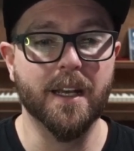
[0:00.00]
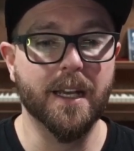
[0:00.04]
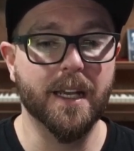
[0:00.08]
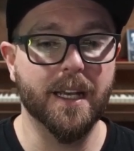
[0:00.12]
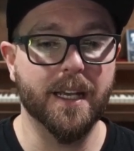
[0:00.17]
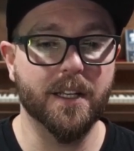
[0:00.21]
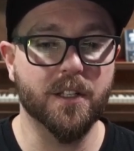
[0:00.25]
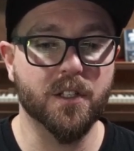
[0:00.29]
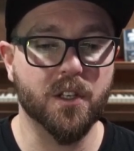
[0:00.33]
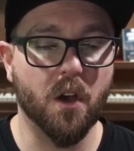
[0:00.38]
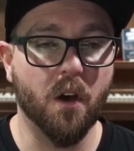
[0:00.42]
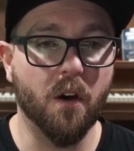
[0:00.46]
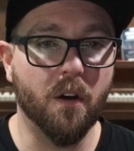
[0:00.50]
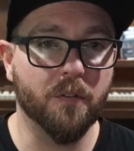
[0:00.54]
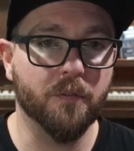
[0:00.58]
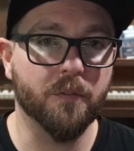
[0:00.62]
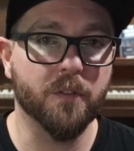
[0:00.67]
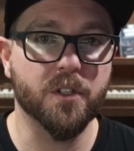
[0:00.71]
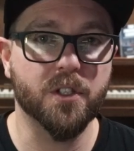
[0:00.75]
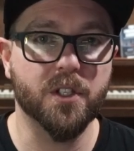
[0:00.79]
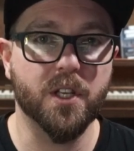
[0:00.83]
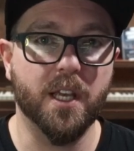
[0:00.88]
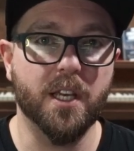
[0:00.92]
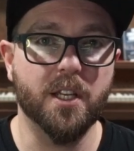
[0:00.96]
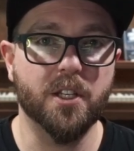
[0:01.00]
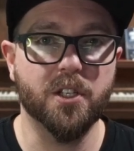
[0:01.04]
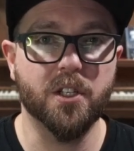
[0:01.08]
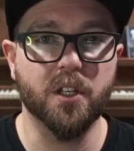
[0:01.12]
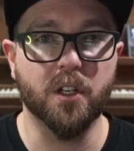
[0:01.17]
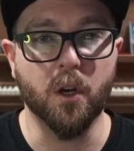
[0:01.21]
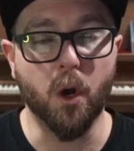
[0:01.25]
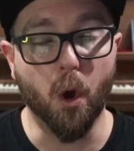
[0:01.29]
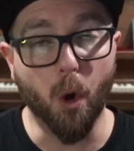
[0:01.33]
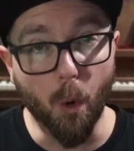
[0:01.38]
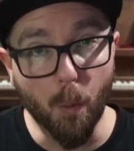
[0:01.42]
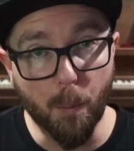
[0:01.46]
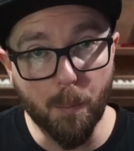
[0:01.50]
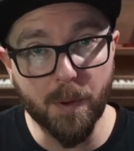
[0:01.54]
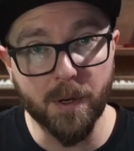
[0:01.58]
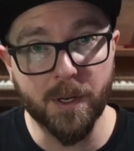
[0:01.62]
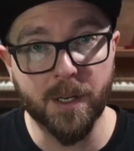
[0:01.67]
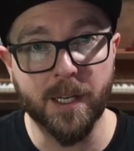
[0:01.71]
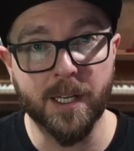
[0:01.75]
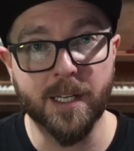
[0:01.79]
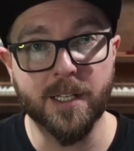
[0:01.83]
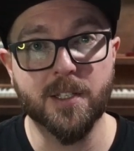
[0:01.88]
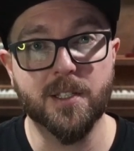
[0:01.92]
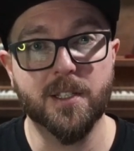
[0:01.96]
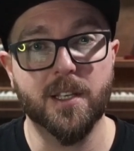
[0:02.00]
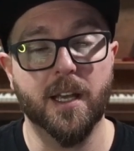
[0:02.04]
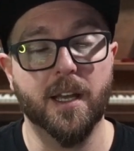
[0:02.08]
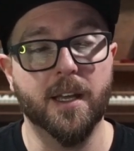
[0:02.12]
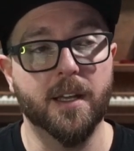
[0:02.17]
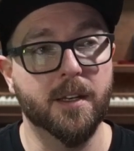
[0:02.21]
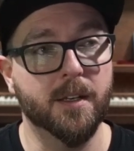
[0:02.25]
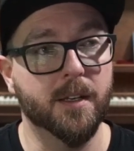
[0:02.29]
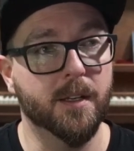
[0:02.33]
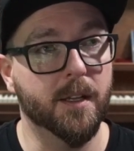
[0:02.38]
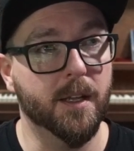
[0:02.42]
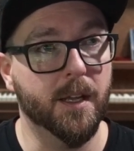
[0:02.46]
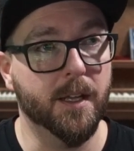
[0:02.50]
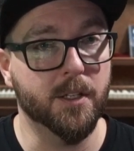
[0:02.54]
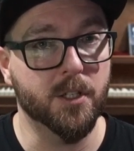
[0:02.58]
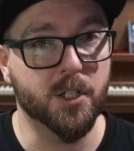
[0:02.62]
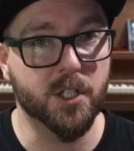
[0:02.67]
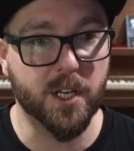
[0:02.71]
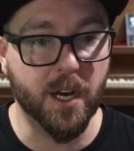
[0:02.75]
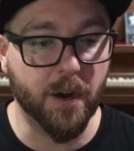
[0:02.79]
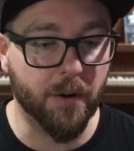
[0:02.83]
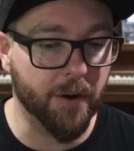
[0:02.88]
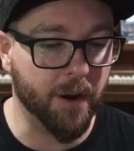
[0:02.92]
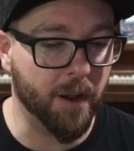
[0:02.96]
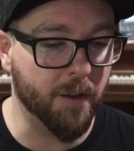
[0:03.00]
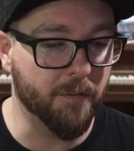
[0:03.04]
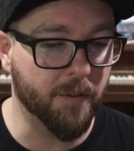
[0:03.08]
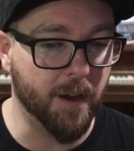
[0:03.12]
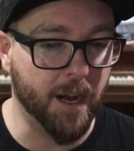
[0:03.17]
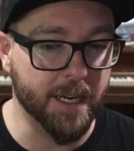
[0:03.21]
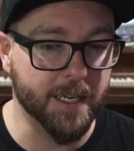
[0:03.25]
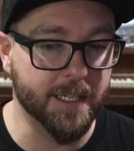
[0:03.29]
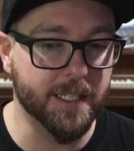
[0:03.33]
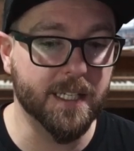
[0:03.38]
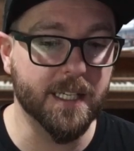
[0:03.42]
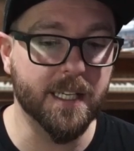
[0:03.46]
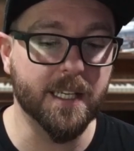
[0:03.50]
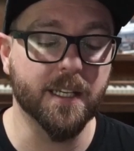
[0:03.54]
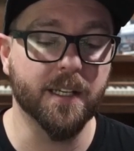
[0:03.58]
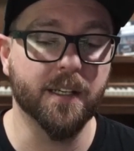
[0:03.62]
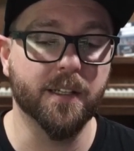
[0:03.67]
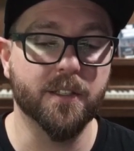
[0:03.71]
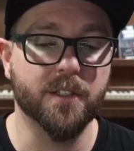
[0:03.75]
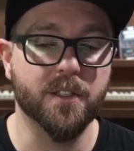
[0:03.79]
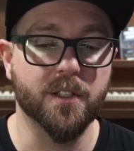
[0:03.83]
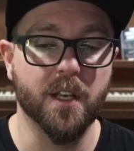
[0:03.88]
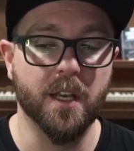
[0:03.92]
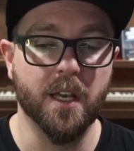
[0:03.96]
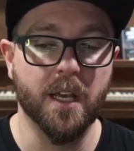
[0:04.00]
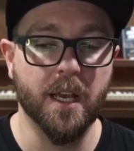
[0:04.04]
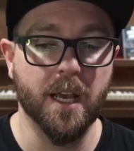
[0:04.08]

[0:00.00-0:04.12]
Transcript: is conversation, openness, and sharing of ideas,